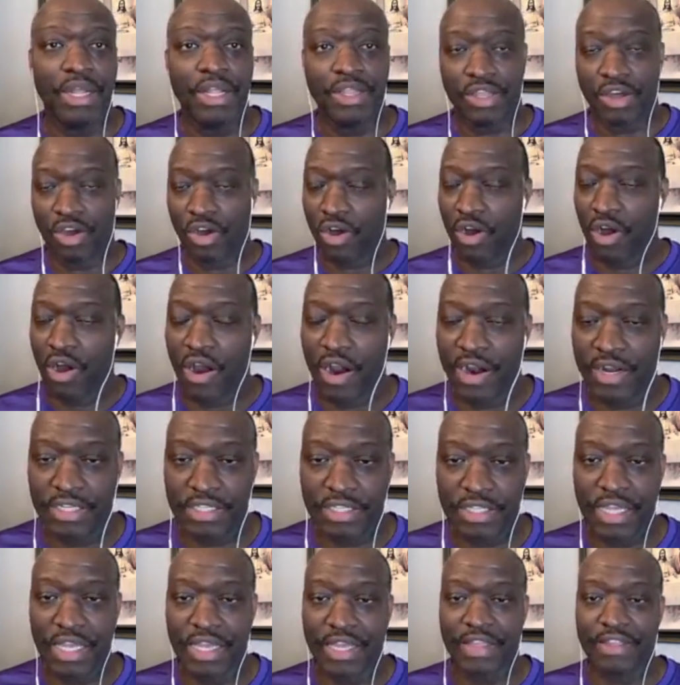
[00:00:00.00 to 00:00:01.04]
The
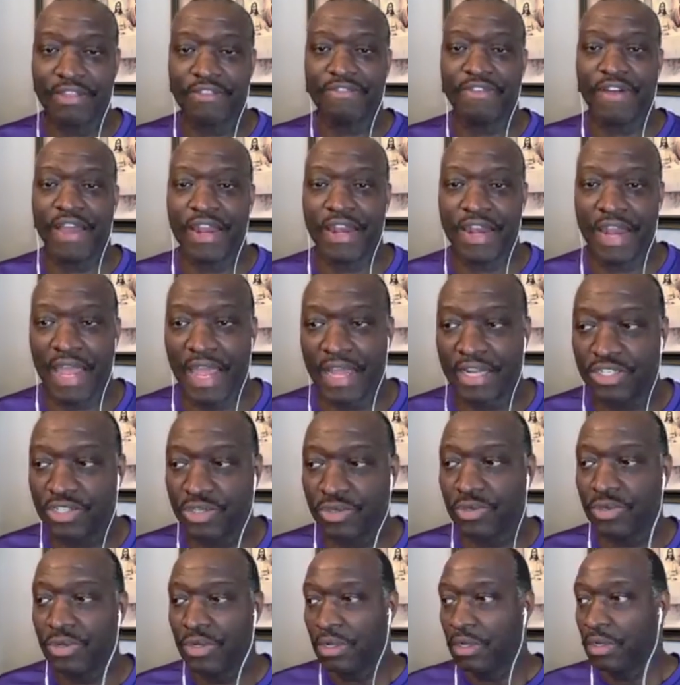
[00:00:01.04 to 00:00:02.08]
hardest thing is
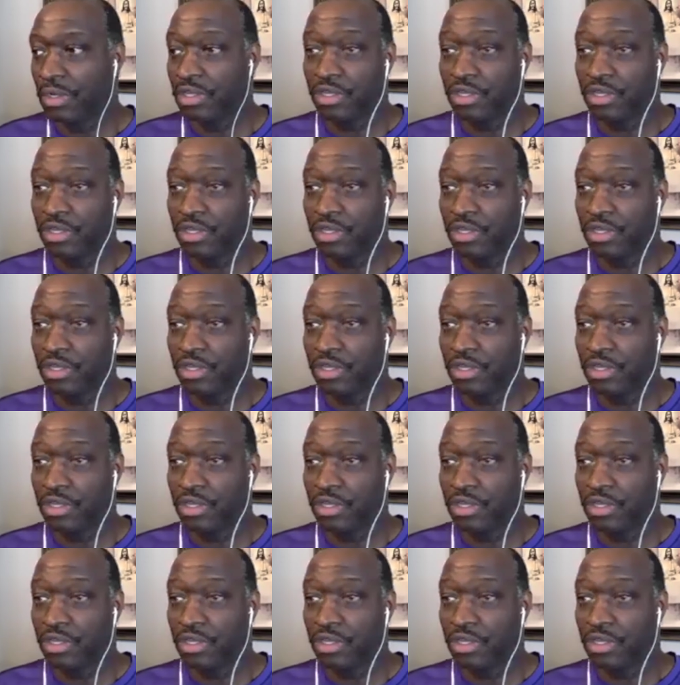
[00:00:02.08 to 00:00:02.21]
financial,